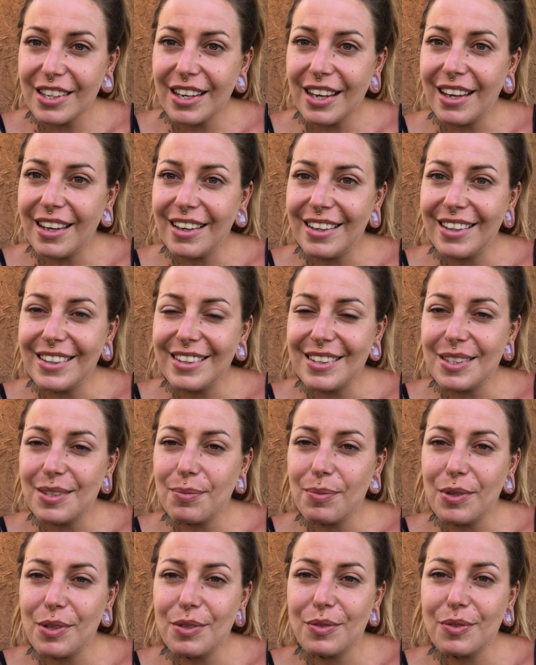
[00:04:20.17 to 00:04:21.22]
in this
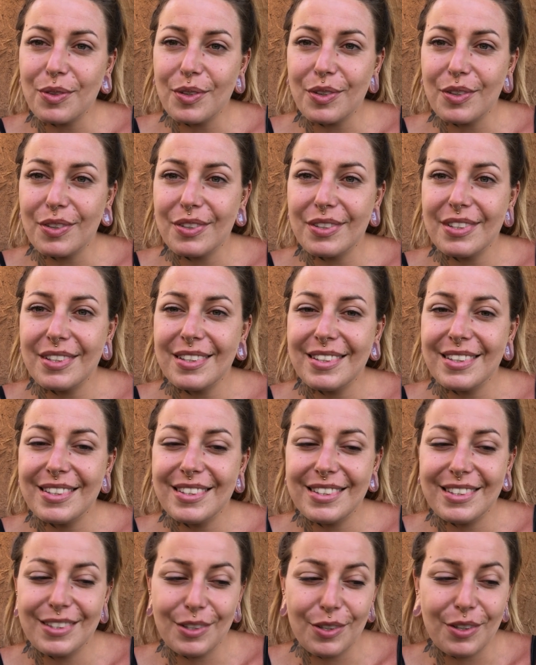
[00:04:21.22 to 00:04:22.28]
beautiful
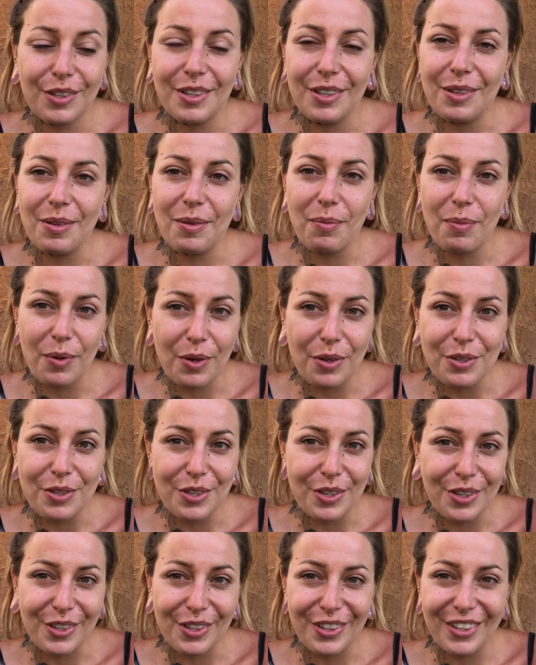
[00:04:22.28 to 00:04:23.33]
southern
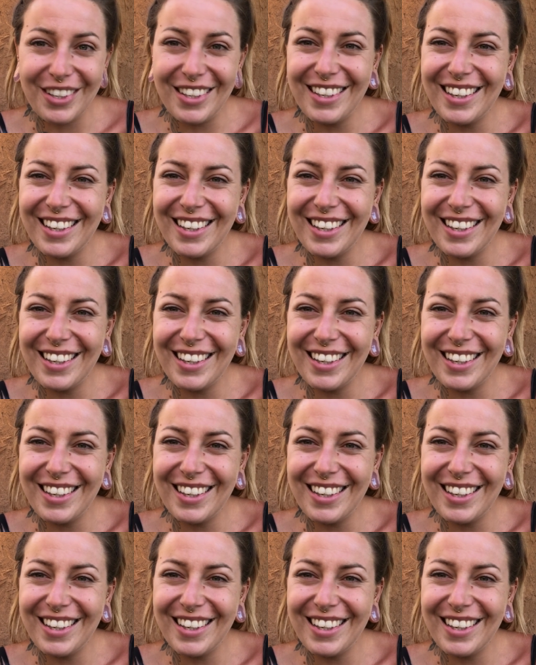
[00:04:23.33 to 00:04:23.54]
Portugal